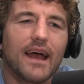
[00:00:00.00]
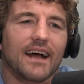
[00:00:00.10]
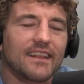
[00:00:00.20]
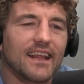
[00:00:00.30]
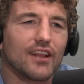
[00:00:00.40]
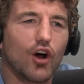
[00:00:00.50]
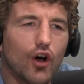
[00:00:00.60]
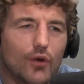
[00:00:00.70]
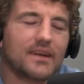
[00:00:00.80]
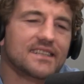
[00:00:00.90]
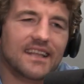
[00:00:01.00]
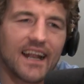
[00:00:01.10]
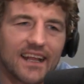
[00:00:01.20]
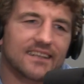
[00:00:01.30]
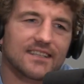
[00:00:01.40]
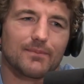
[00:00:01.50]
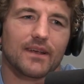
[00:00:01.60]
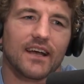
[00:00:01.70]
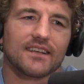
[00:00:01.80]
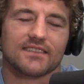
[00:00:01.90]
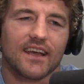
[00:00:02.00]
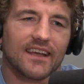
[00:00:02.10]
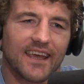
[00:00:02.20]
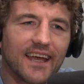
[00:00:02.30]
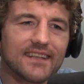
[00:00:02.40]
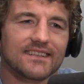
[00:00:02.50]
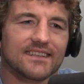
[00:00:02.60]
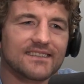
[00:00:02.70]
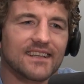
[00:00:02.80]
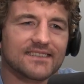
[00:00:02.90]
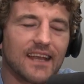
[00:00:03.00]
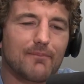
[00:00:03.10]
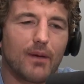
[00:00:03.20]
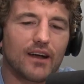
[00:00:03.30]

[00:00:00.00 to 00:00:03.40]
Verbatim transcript: Matt, they, the only reason that is is because kids in the St.